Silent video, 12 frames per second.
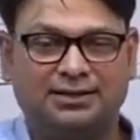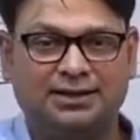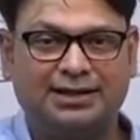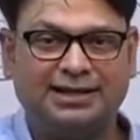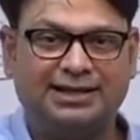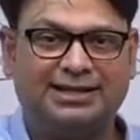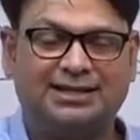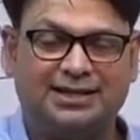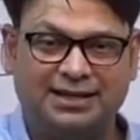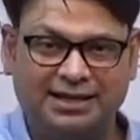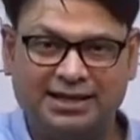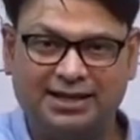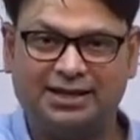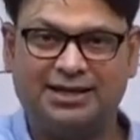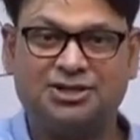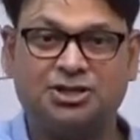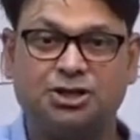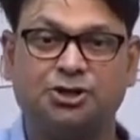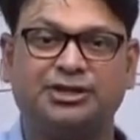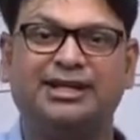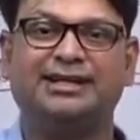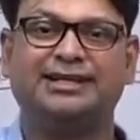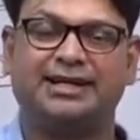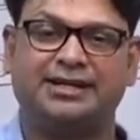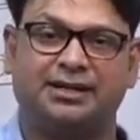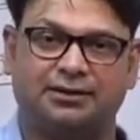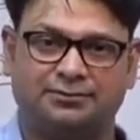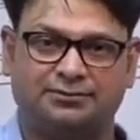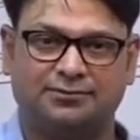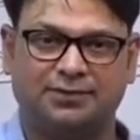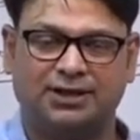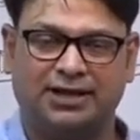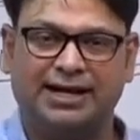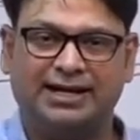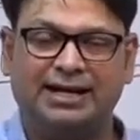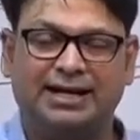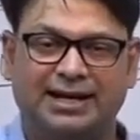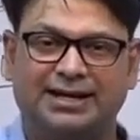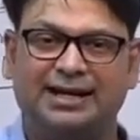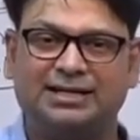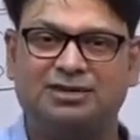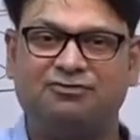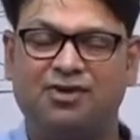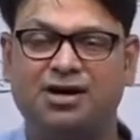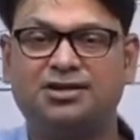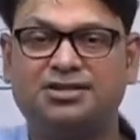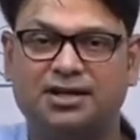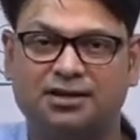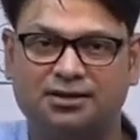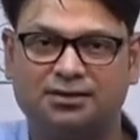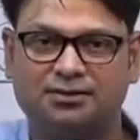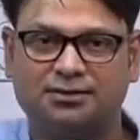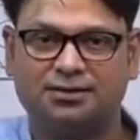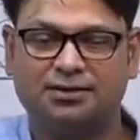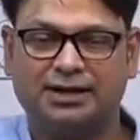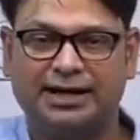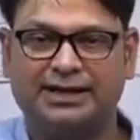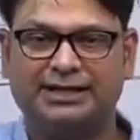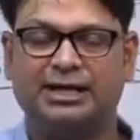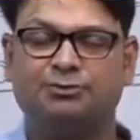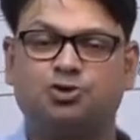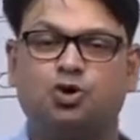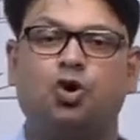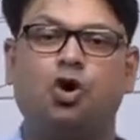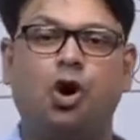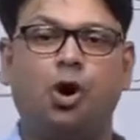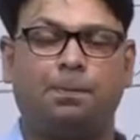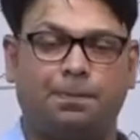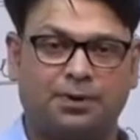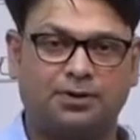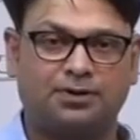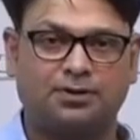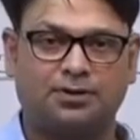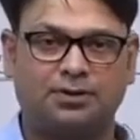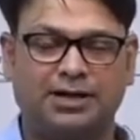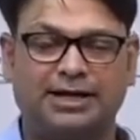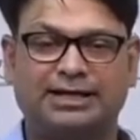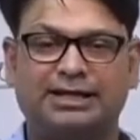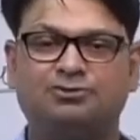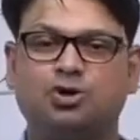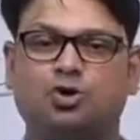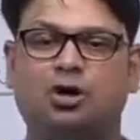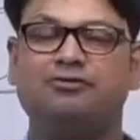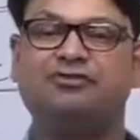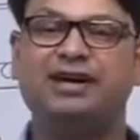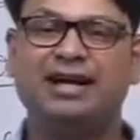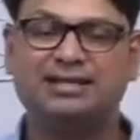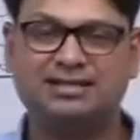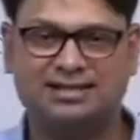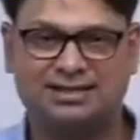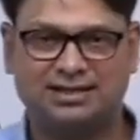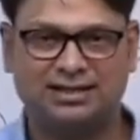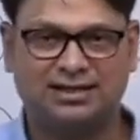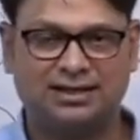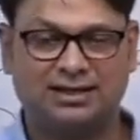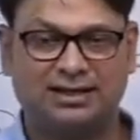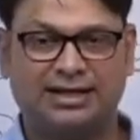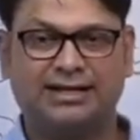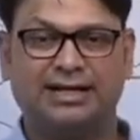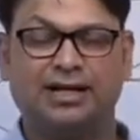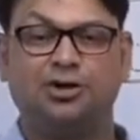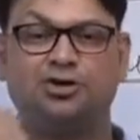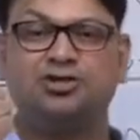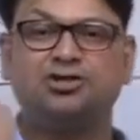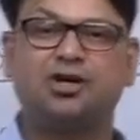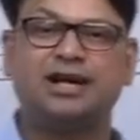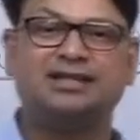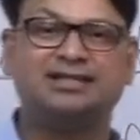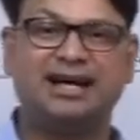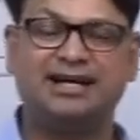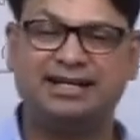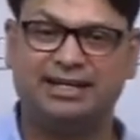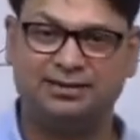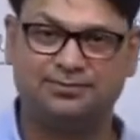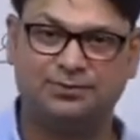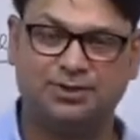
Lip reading: The religion here is utilitarian, right? It has a function. It gives you hope. It gives you confidence. It reduces your anxiety.